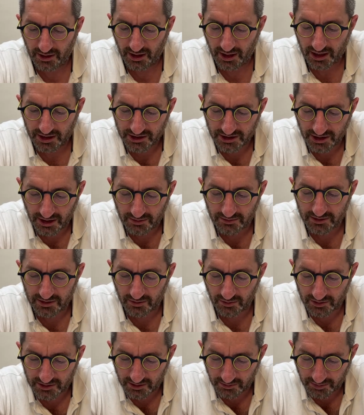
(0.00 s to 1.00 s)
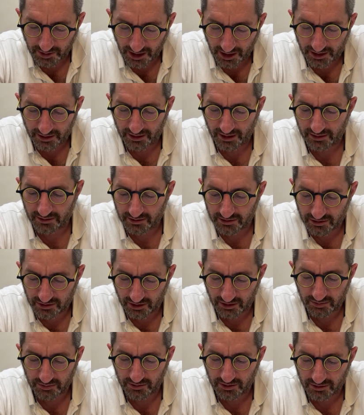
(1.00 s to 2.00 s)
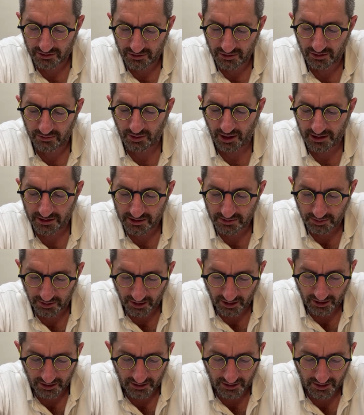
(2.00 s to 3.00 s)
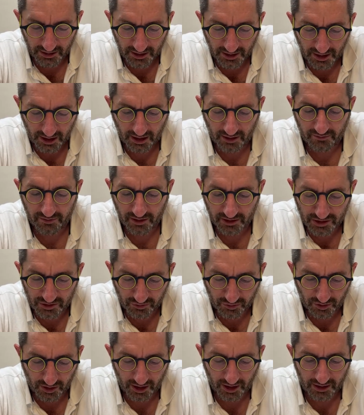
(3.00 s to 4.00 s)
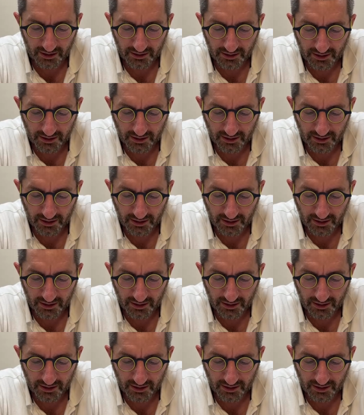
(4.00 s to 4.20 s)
Hashem was a that stood by his part of the shvuah,